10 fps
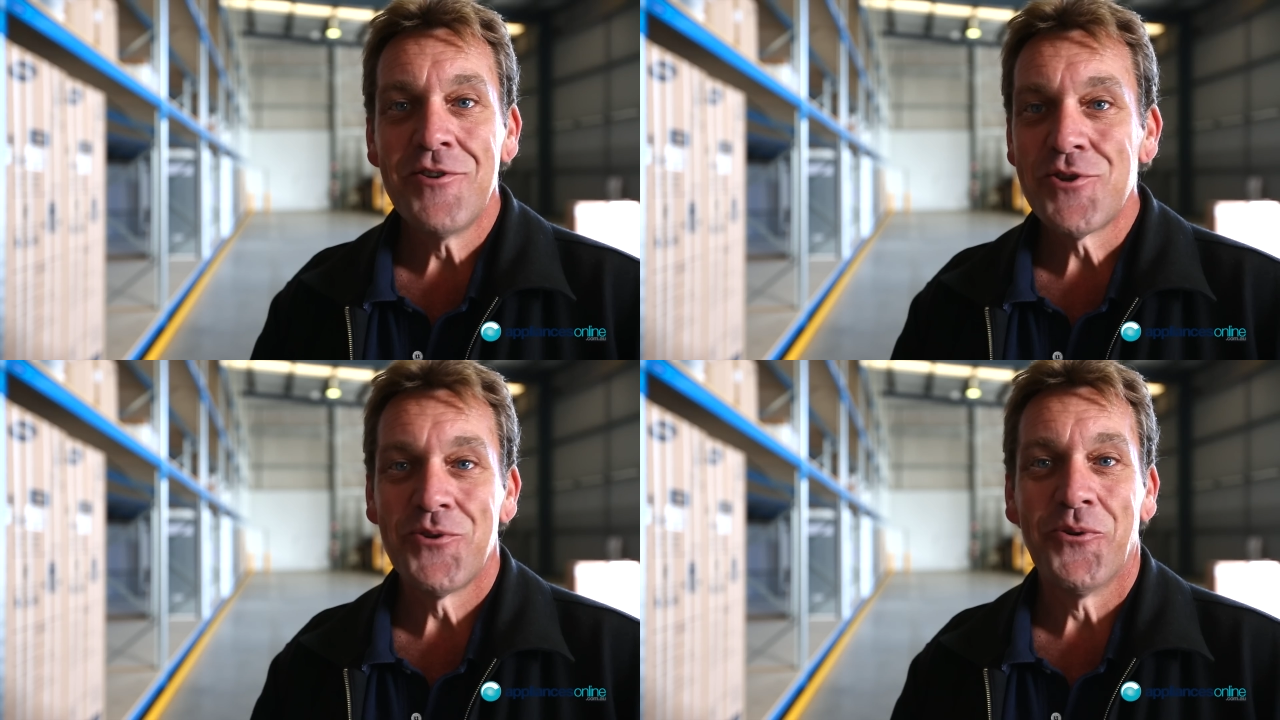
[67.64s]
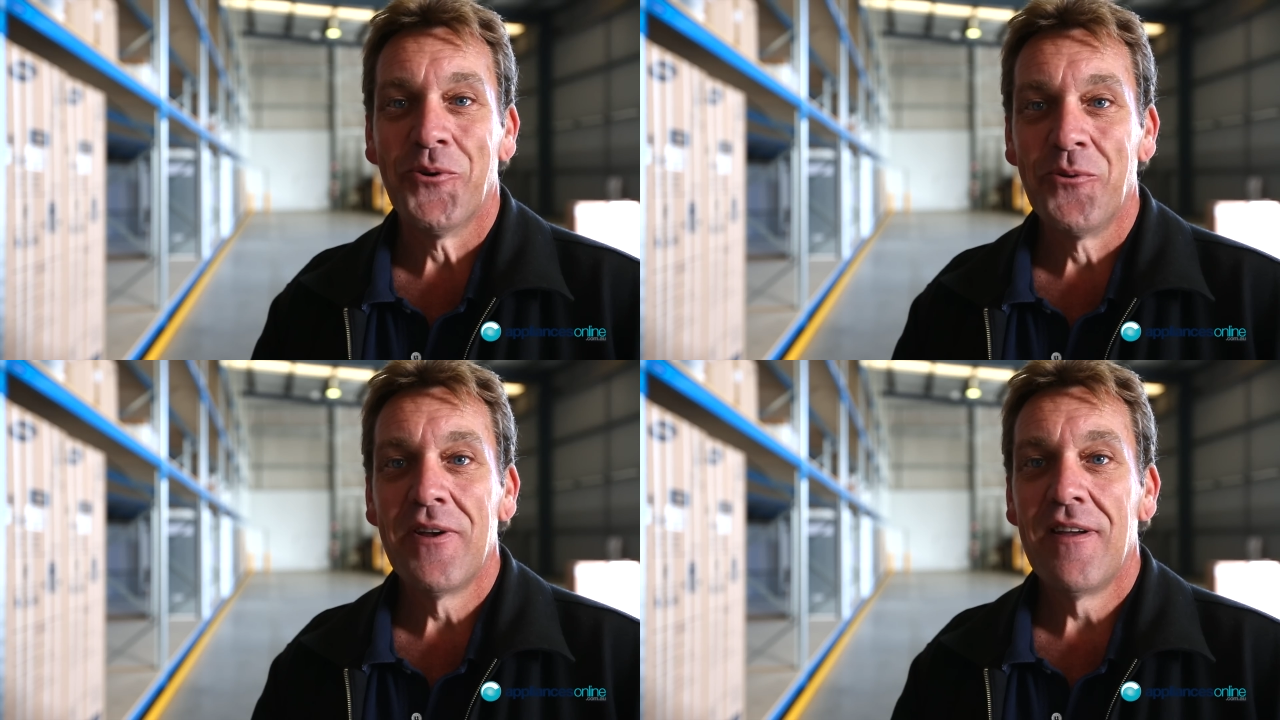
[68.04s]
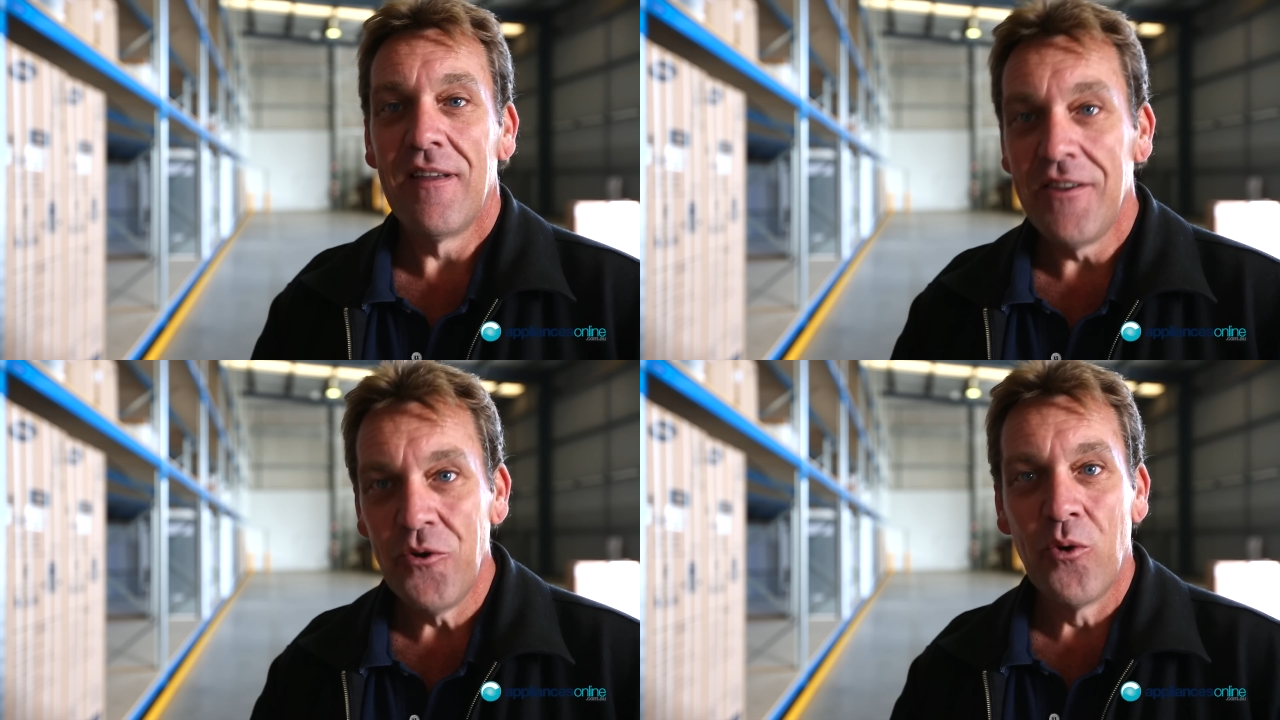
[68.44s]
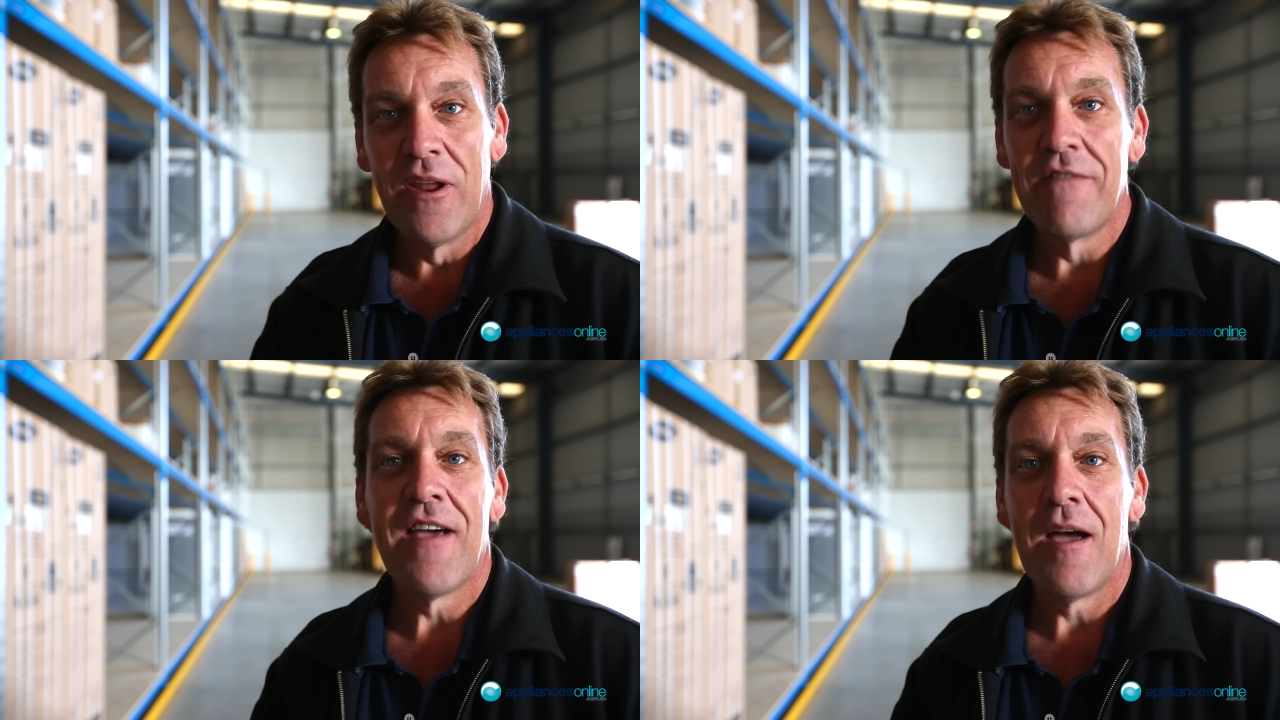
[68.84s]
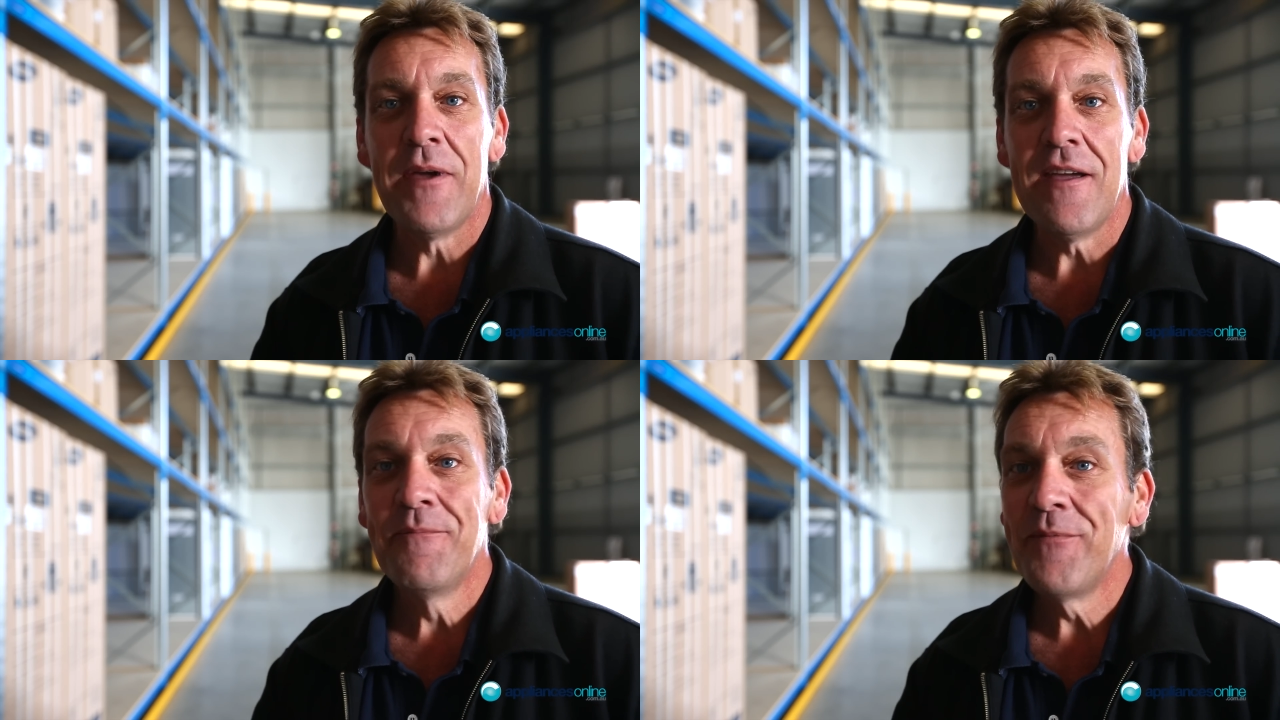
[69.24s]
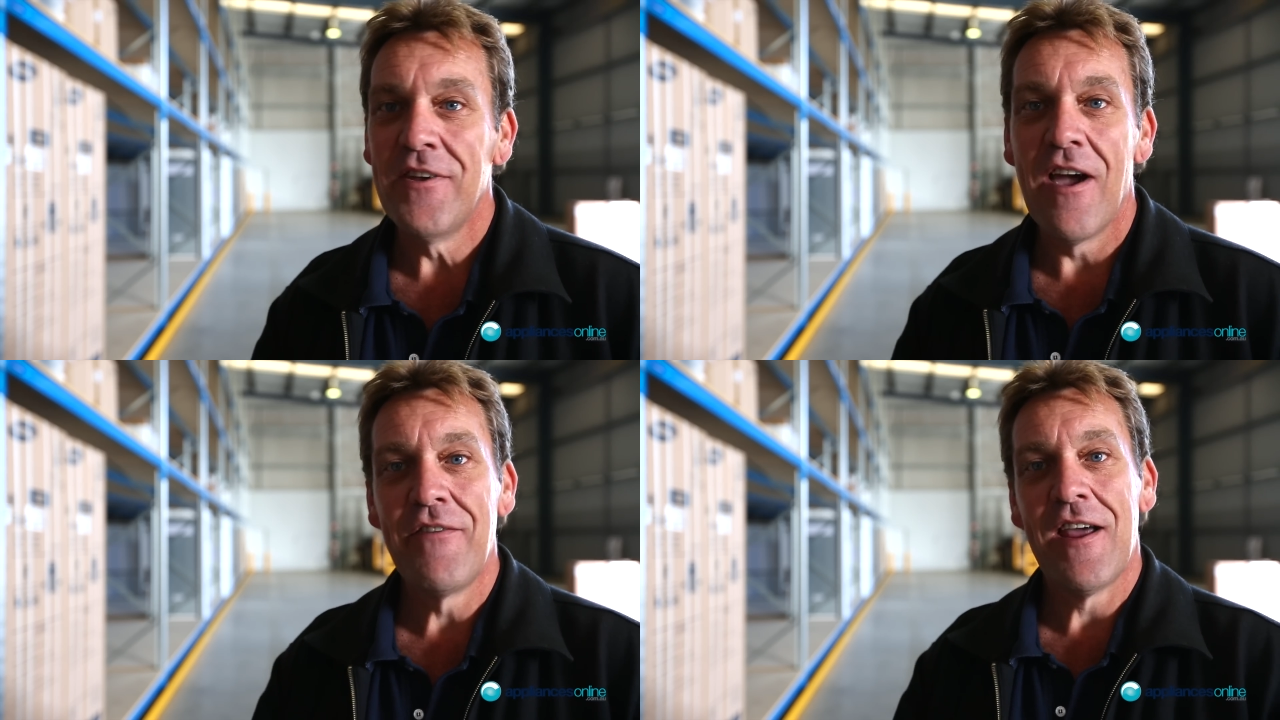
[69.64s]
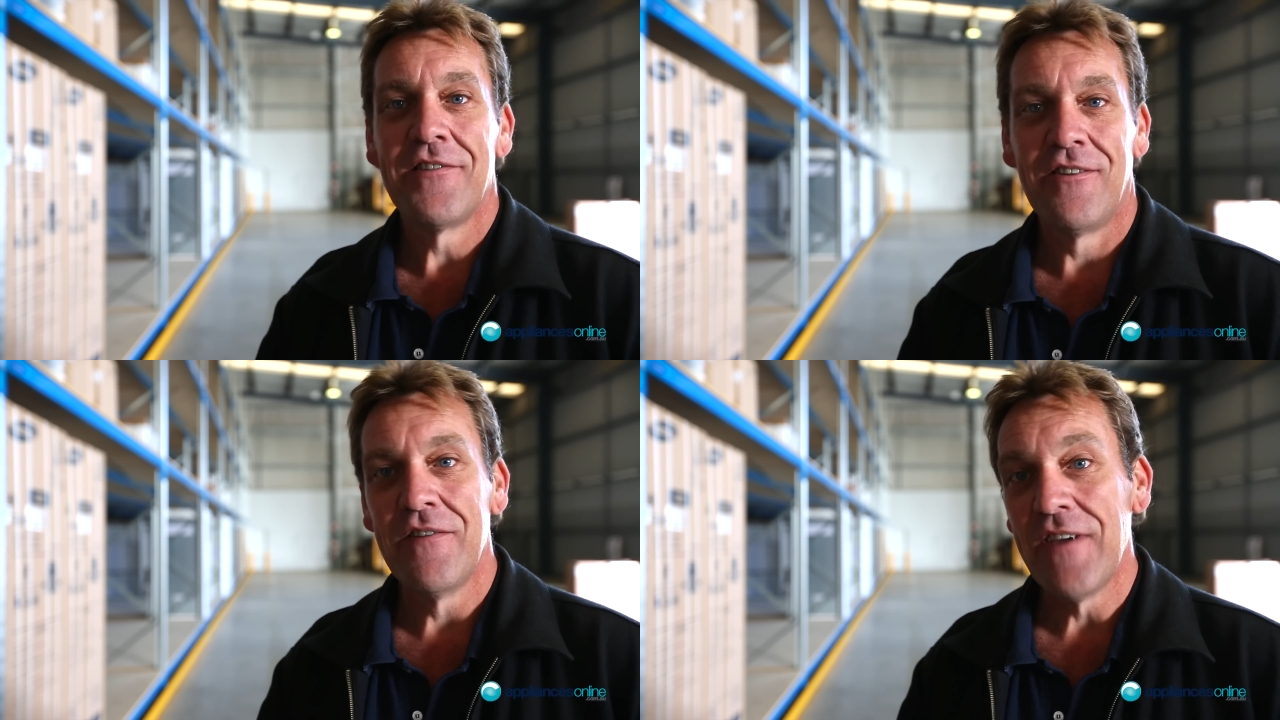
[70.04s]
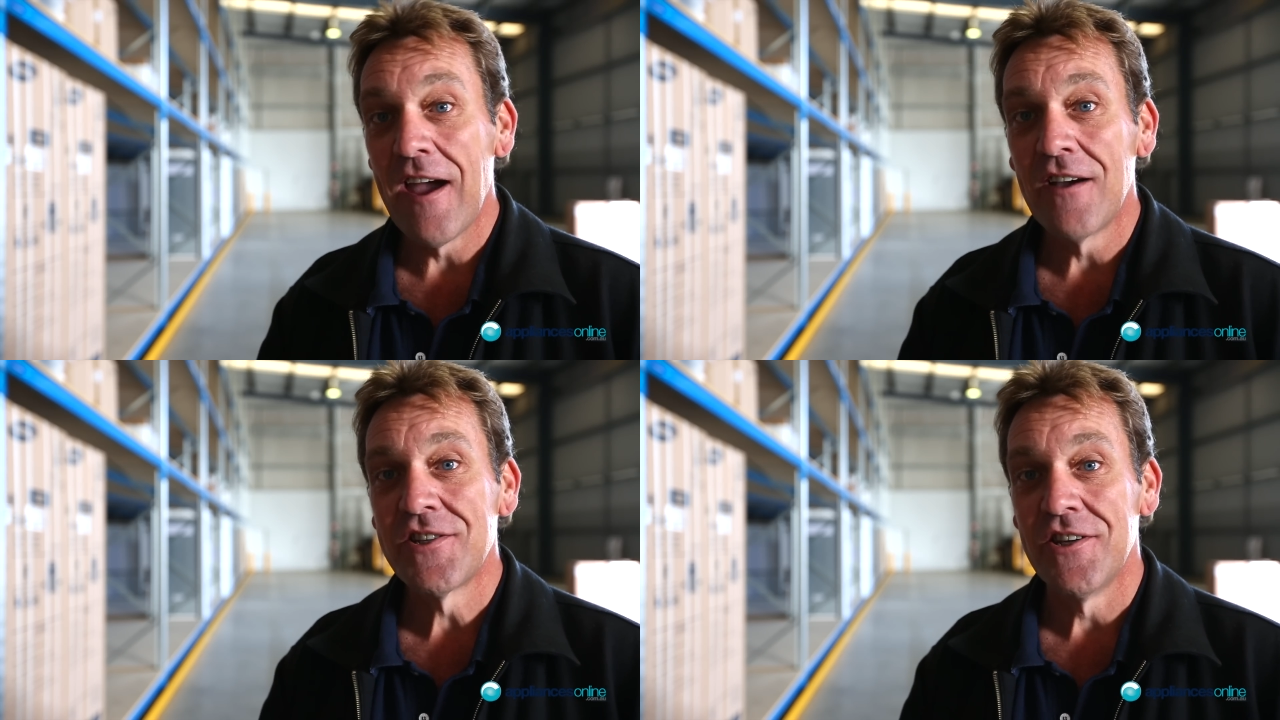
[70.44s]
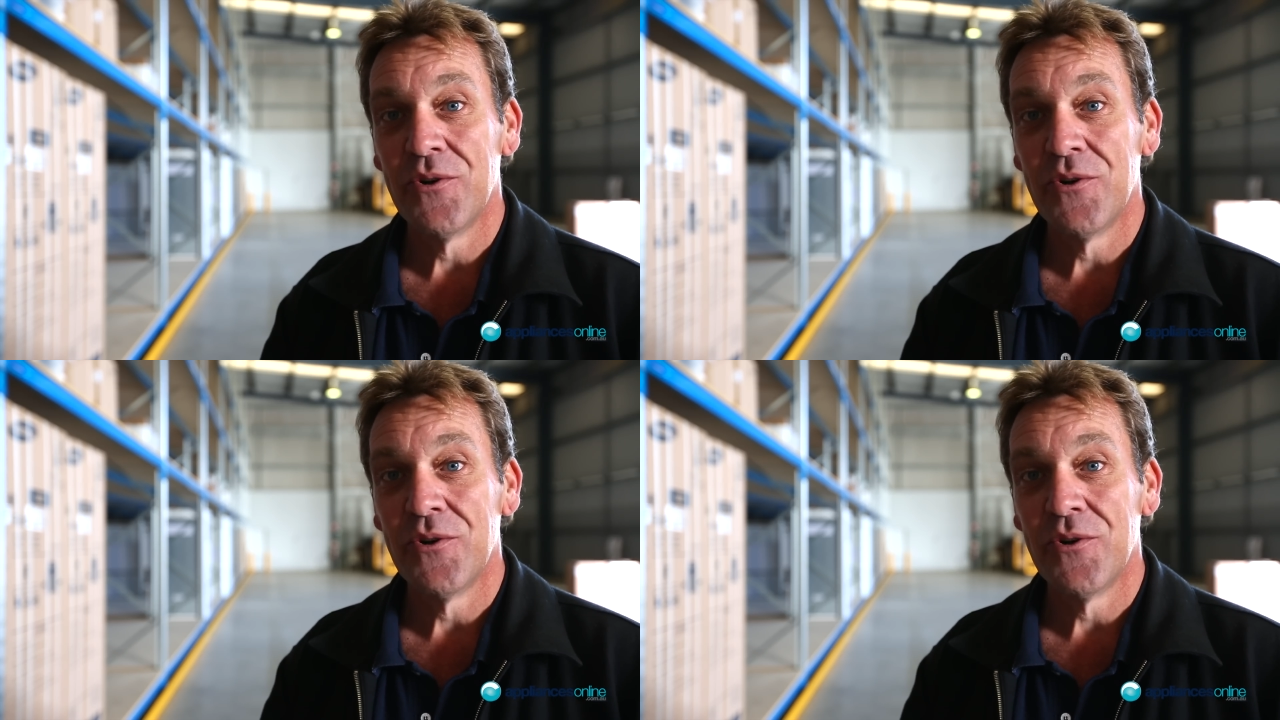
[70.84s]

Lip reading: installed. You're left happy. You haven't had to leave your house to